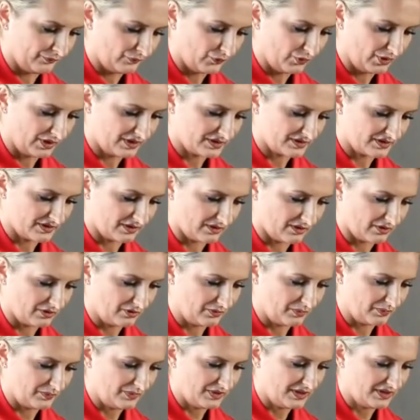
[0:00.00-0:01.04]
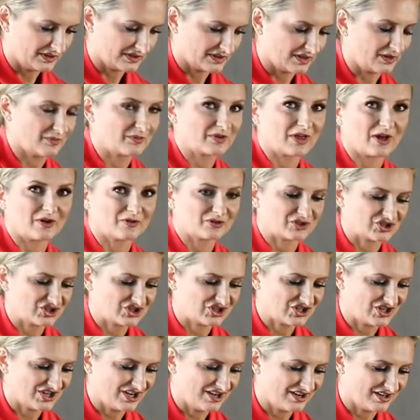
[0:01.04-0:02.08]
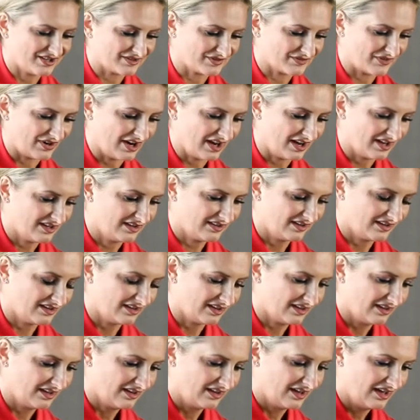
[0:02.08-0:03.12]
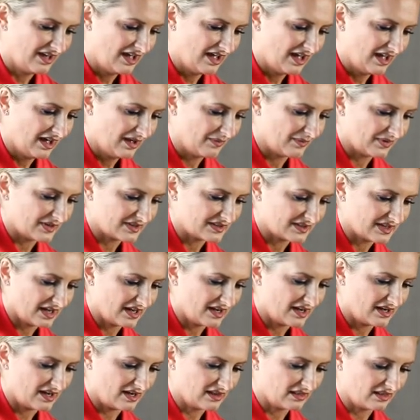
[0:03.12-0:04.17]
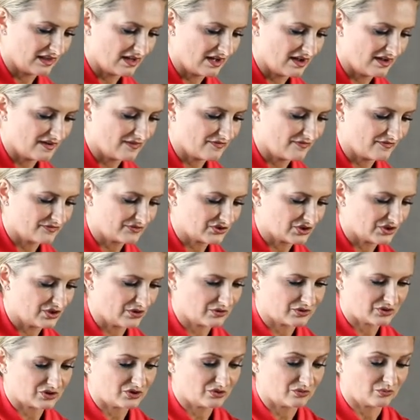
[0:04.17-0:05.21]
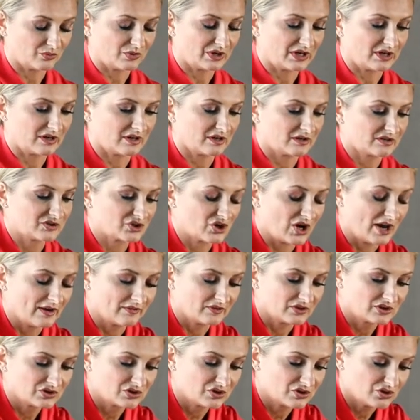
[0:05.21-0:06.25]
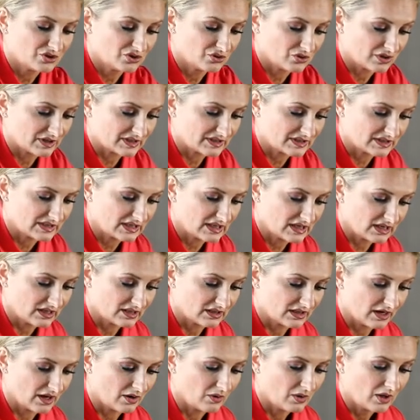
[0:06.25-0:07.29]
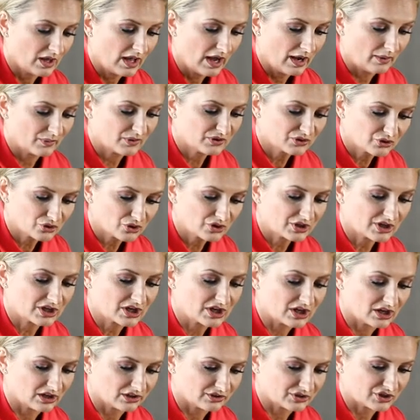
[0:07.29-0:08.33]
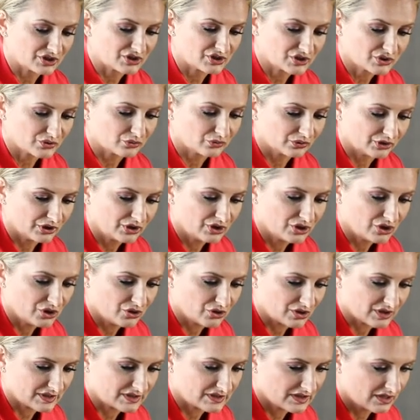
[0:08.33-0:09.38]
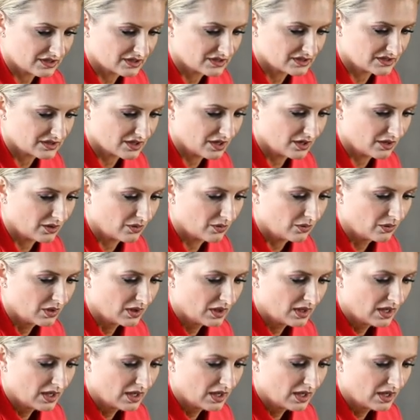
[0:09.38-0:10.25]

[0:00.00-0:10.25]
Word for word: what is the good pizza without cheese, right? I'm excited. I love to go to, when I travel to New York City. Now, I went through the culinary school in New York City, so